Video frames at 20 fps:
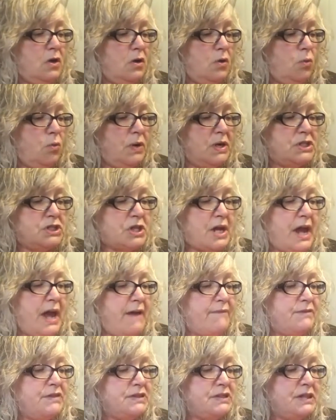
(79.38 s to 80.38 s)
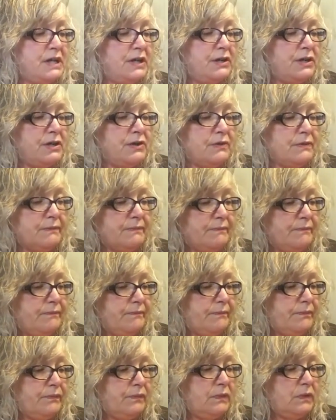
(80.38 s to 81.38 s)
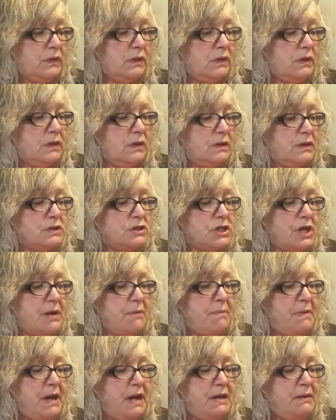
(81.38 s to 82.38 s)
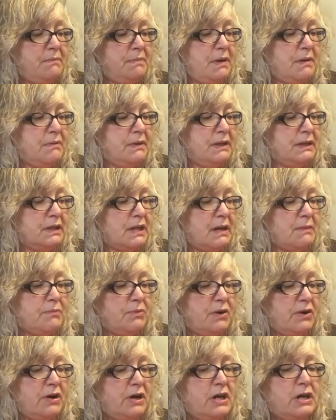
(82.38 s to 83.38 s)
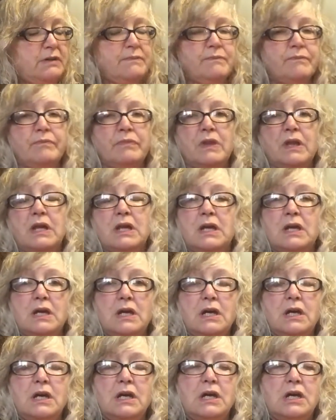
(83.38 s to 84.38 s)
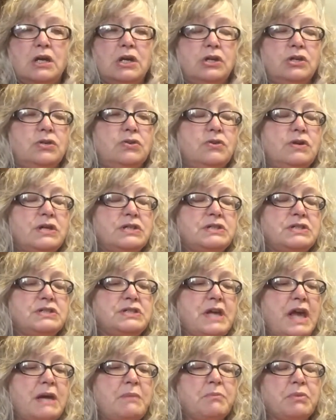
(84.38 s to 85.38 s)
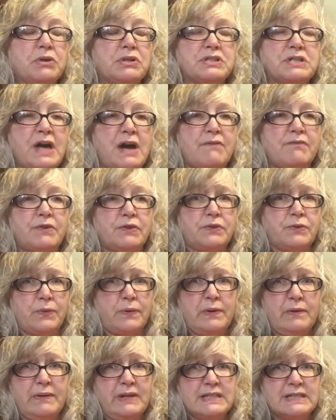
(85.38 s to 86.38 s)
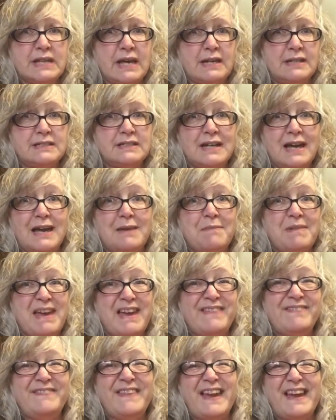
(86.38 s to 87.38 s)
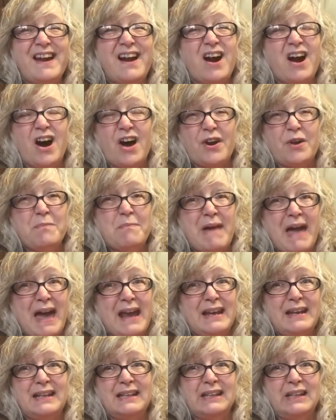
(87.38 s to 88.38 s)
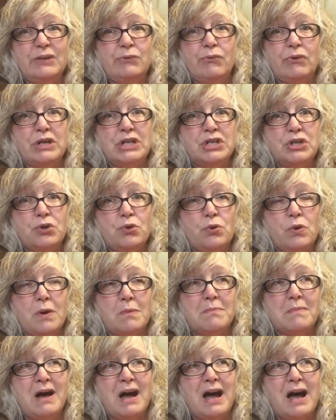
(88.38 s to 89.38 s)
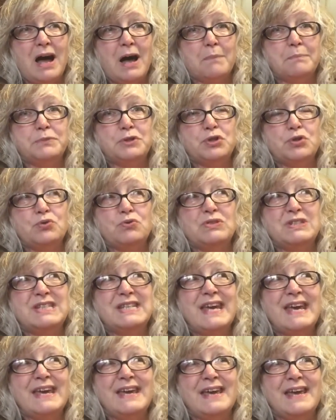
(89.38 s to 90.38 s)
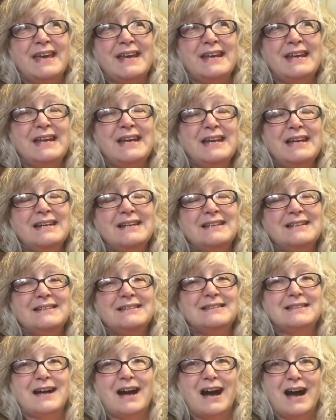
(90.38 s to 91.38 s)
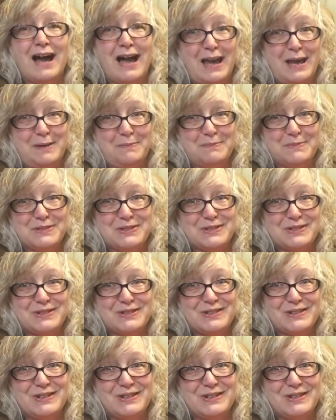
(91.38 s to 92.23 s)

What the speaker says: which I have to tell you, the Champaign Public Library, you get to take books out for 3 weeks at a time, and they automatically renew them up to 10 times.